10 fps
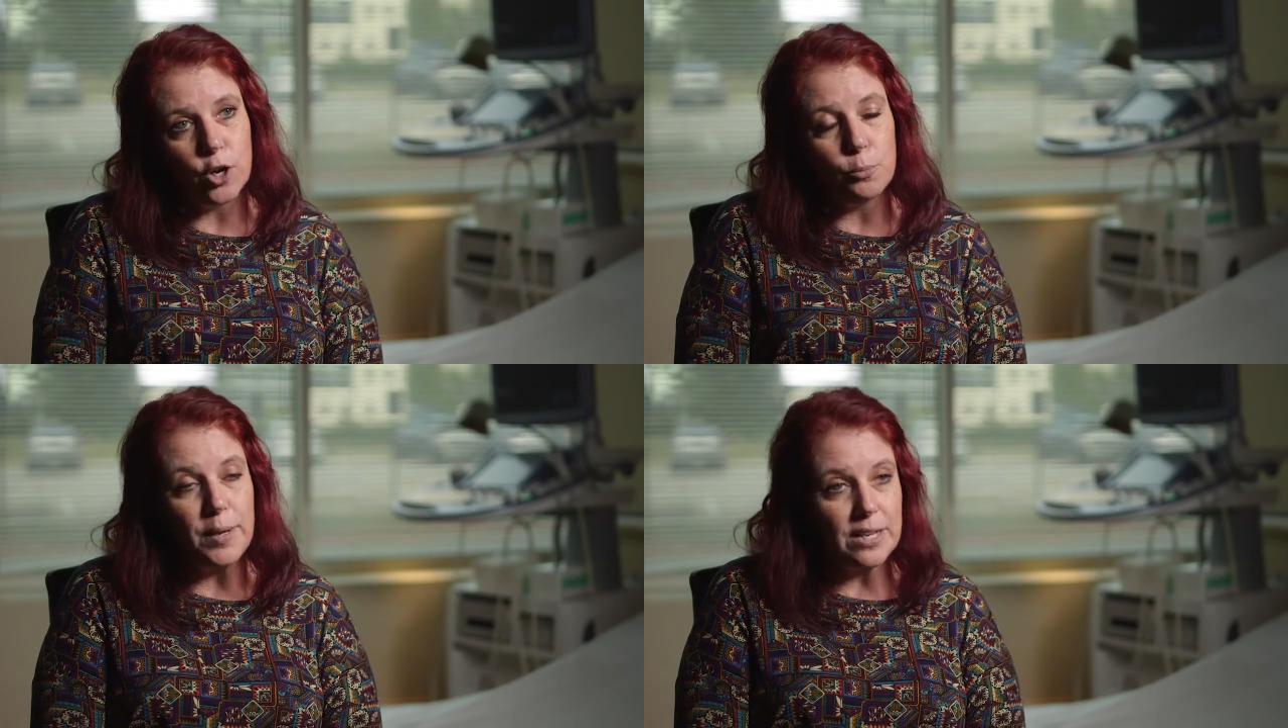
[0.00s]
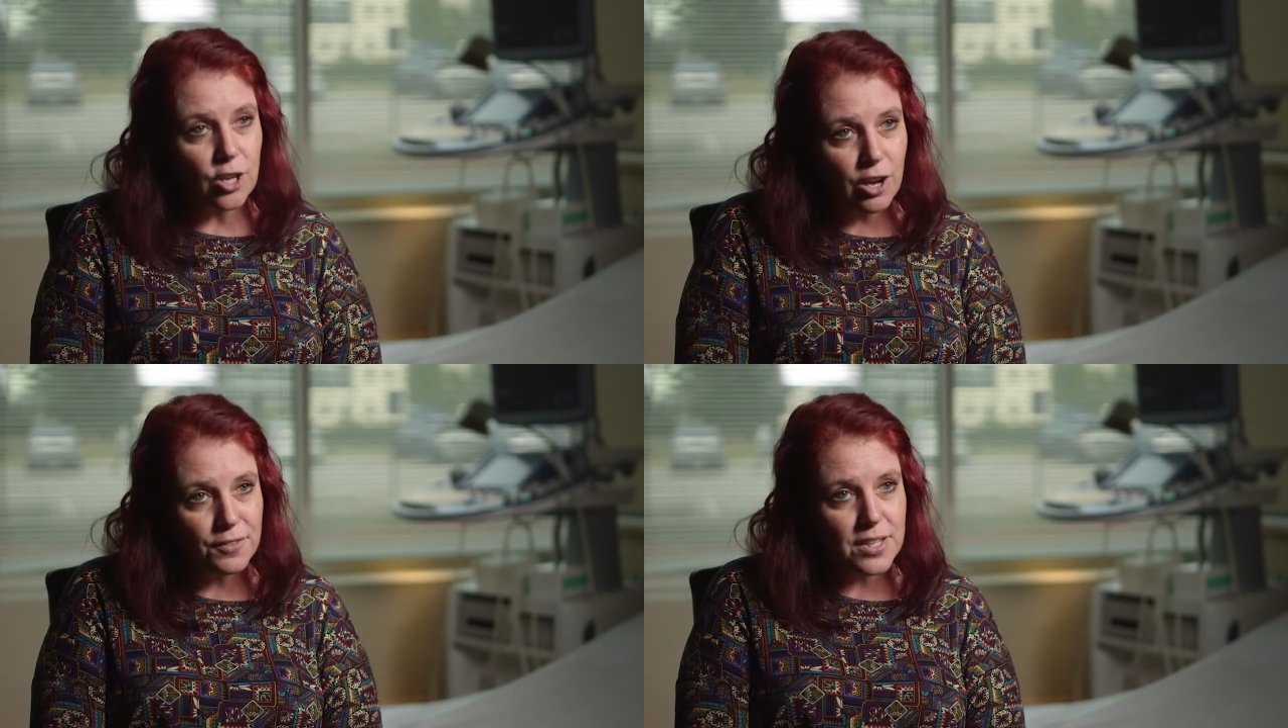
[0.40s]
OB's
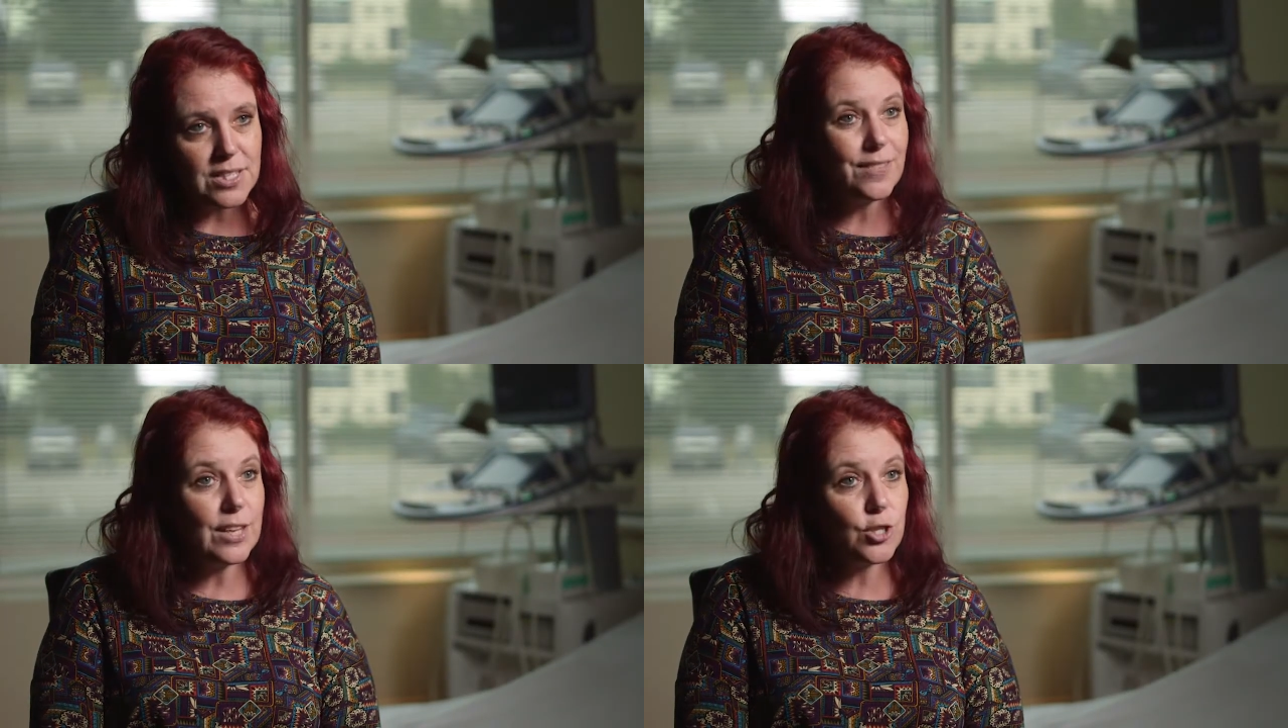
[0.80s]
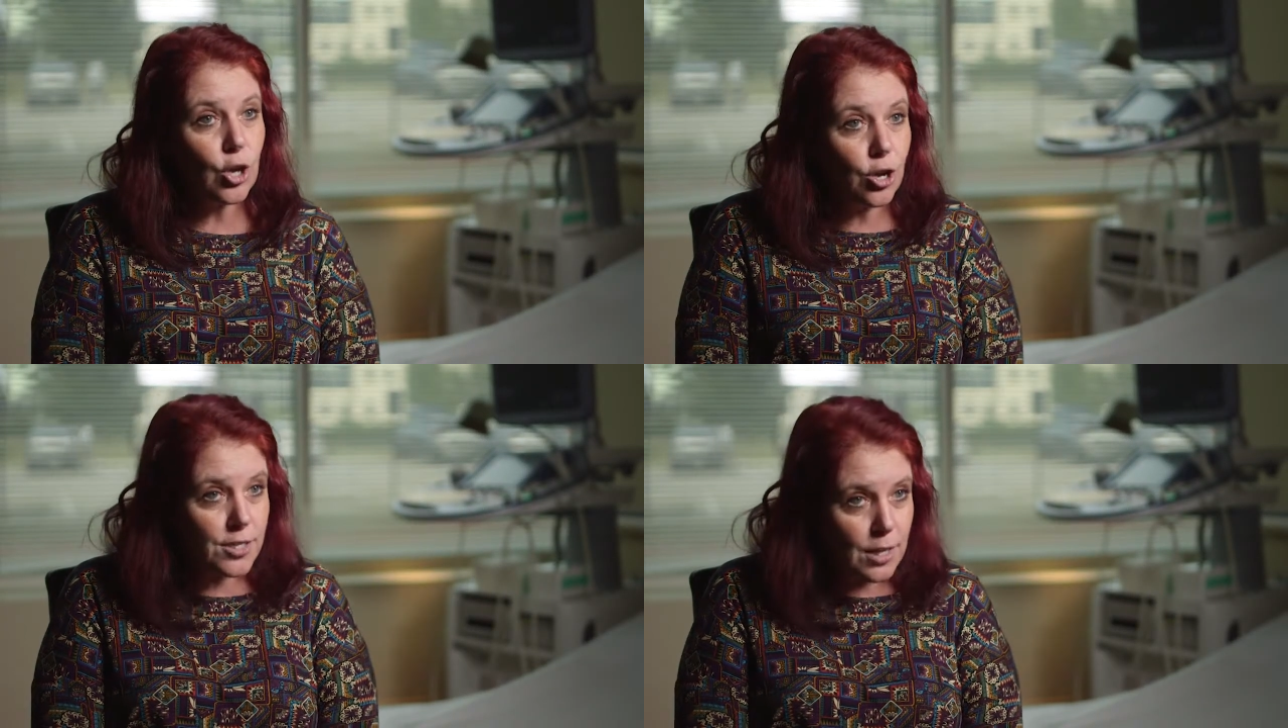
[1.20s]
office and they
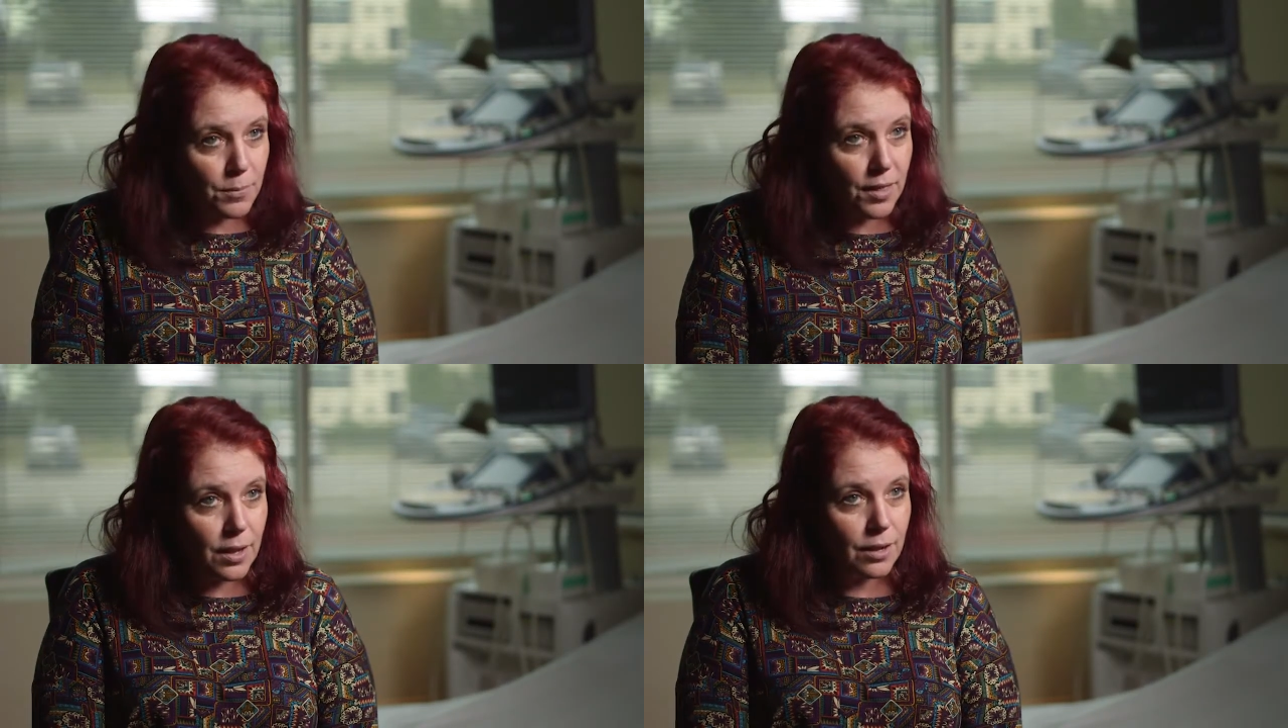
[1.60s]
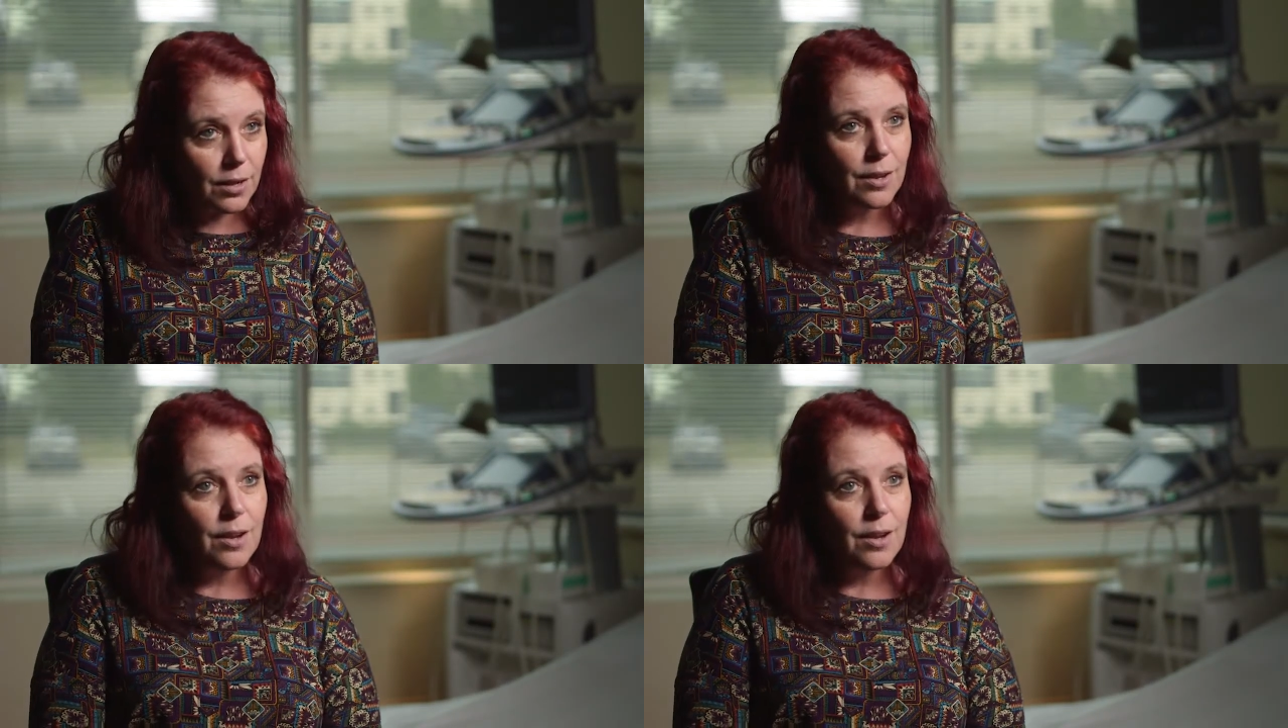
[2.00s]
saw something.